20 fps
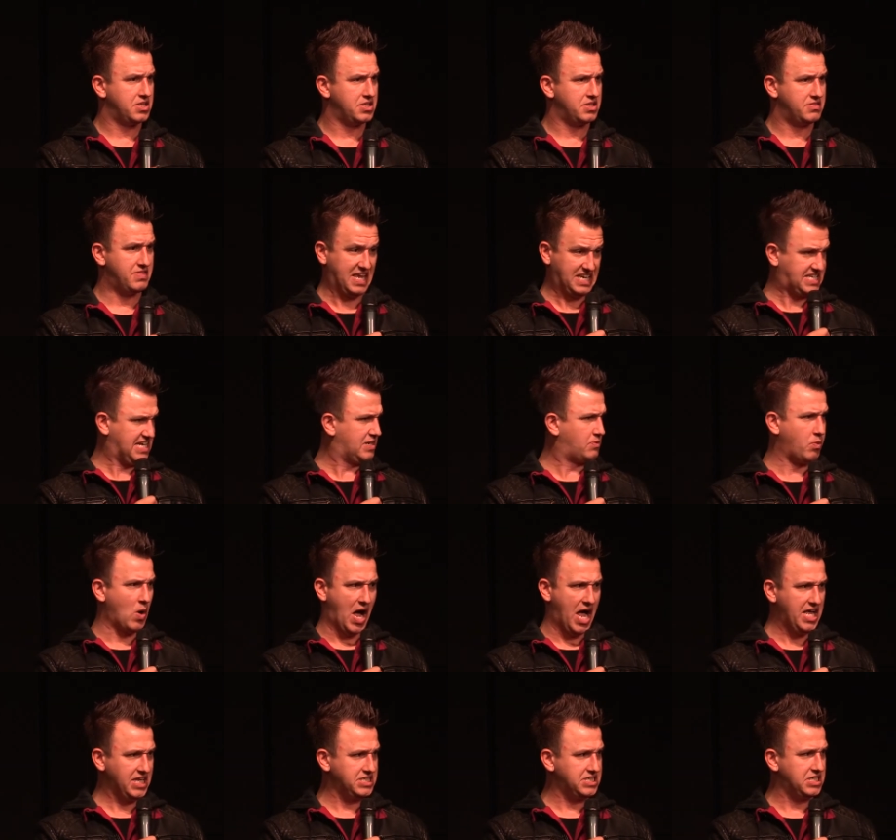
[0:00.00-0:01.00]
They did
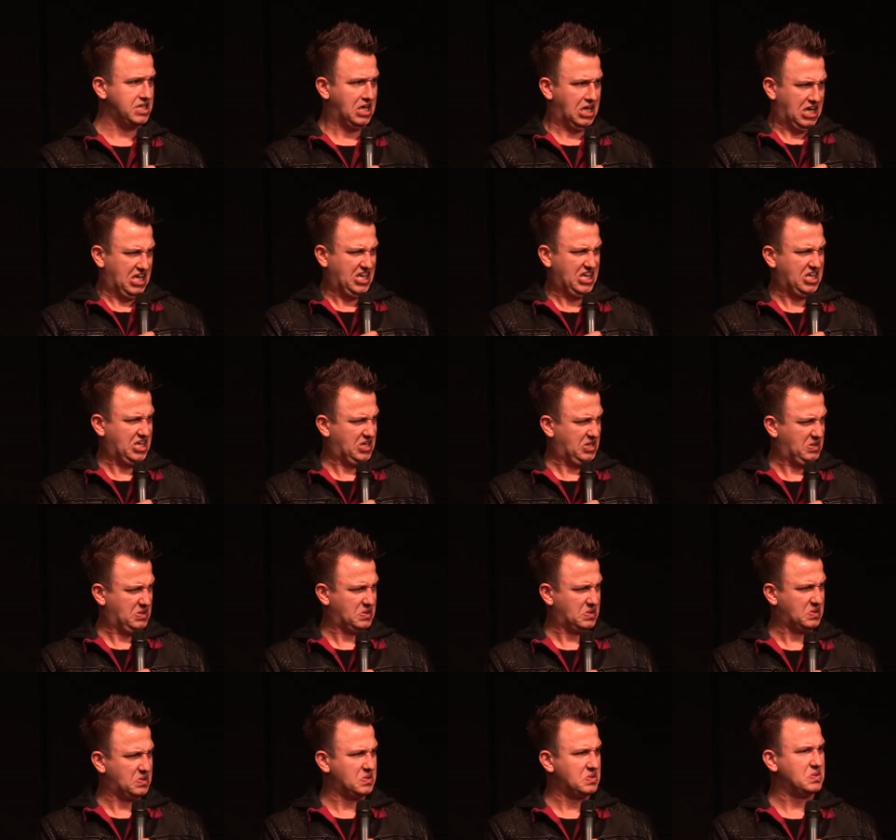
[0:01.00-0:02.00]
what?
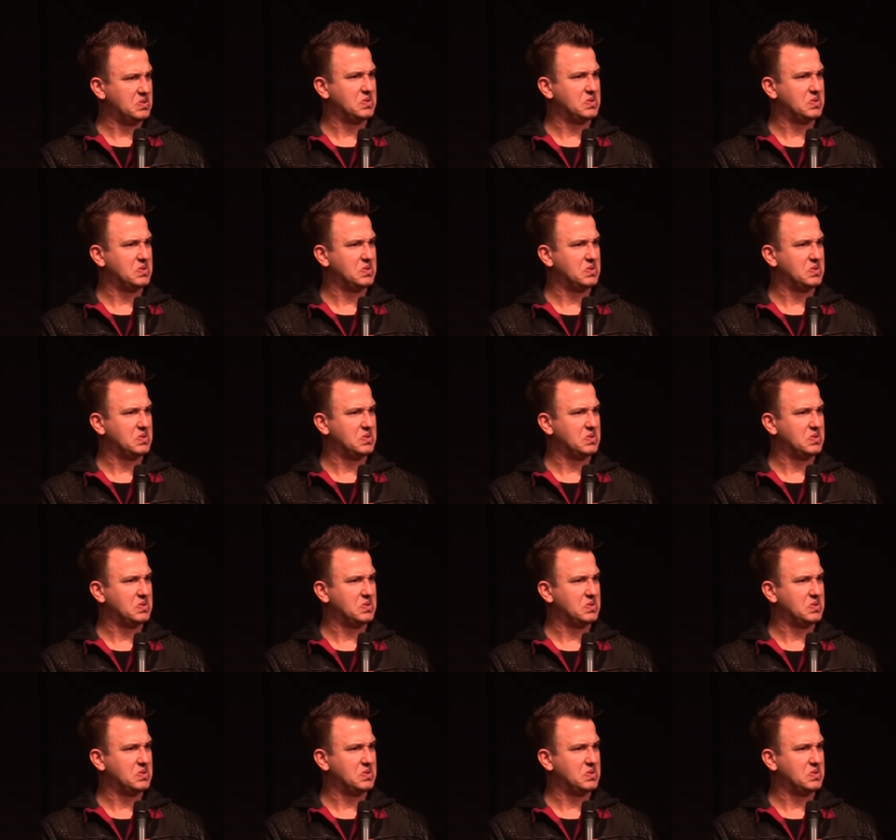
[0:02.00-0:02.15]
Ew.